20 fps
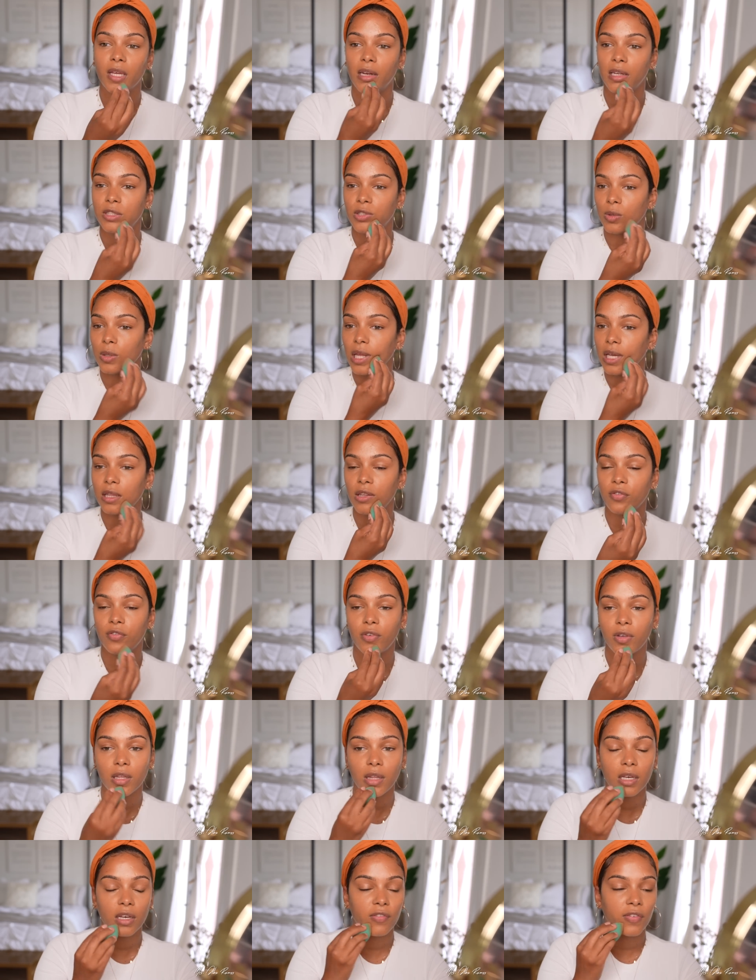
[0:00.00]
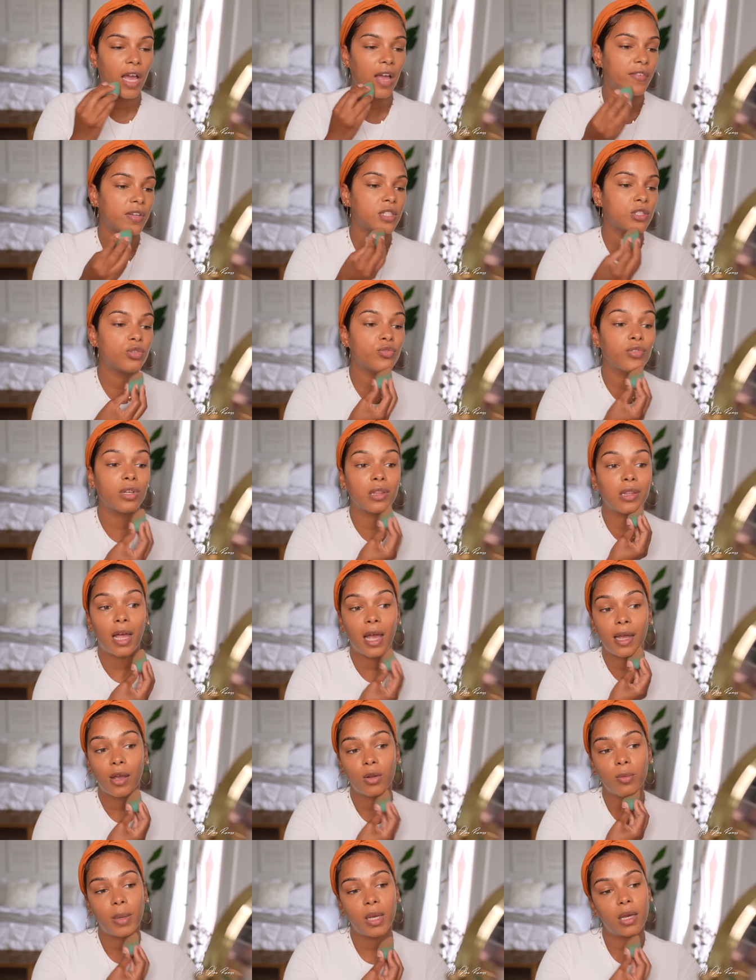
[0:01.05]
And I don't like the feeling of having to rely
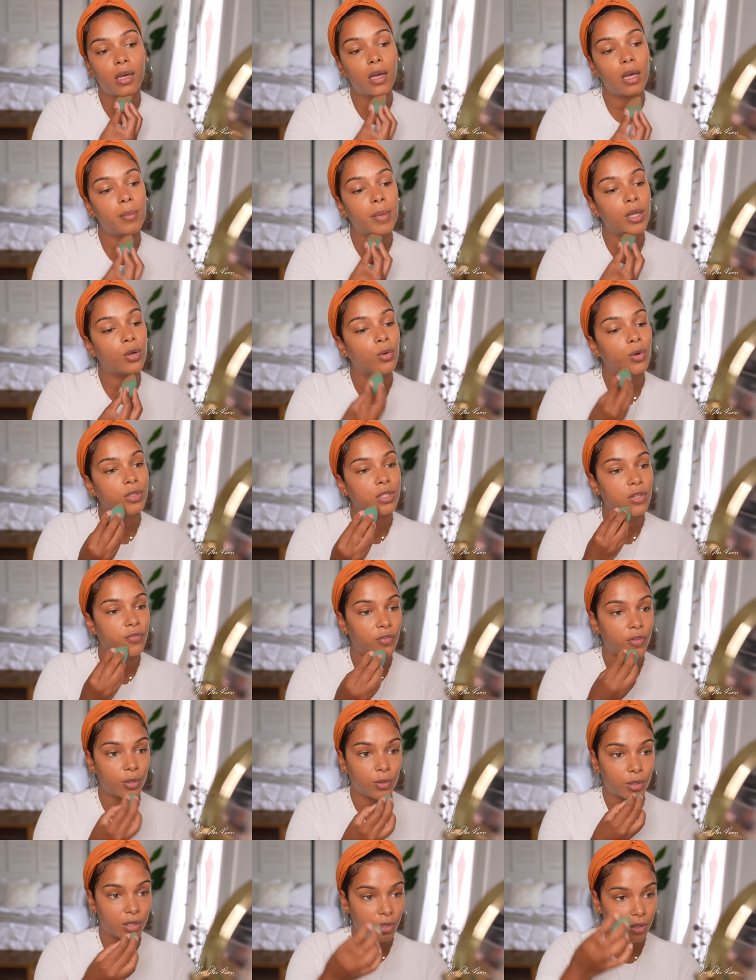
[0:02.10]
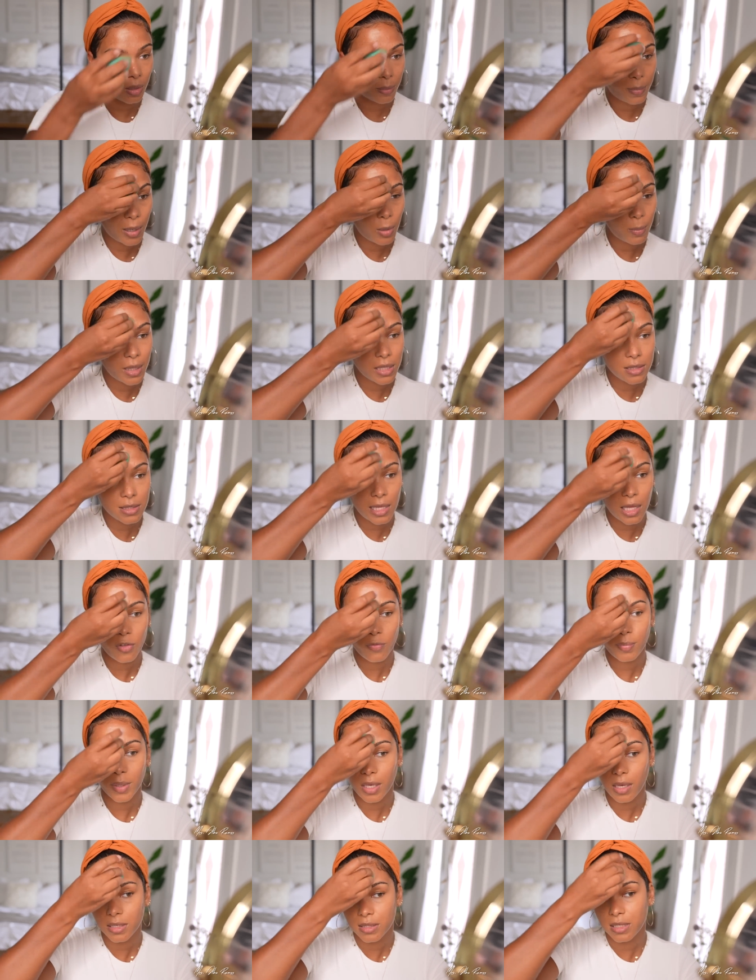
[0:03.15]
on makeup in order to feel good about myself,
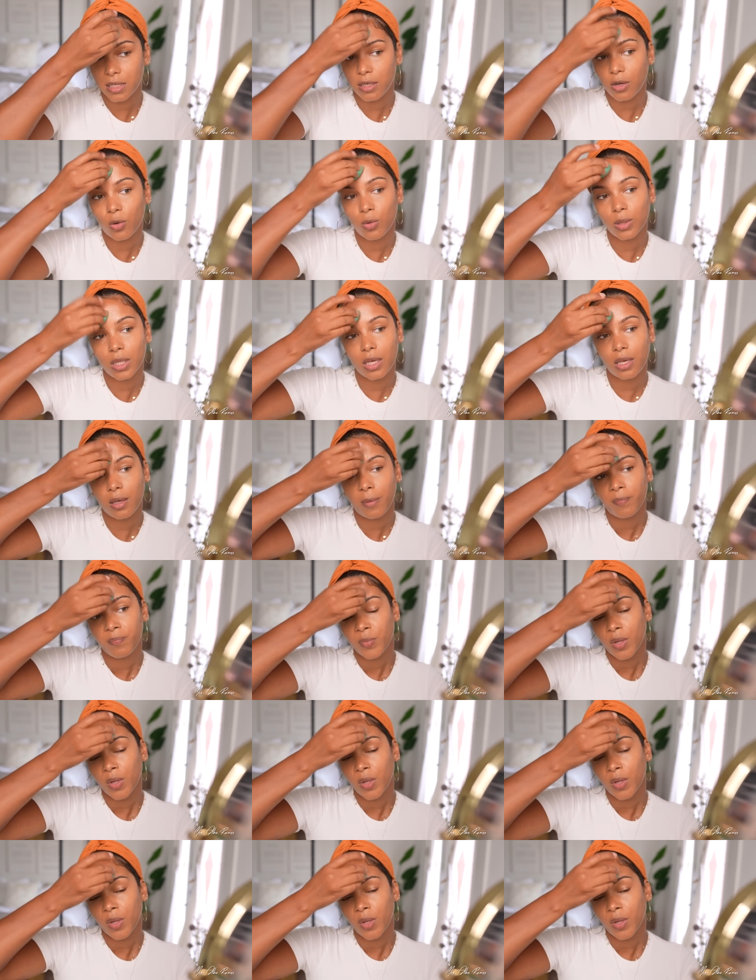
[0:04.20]
because it only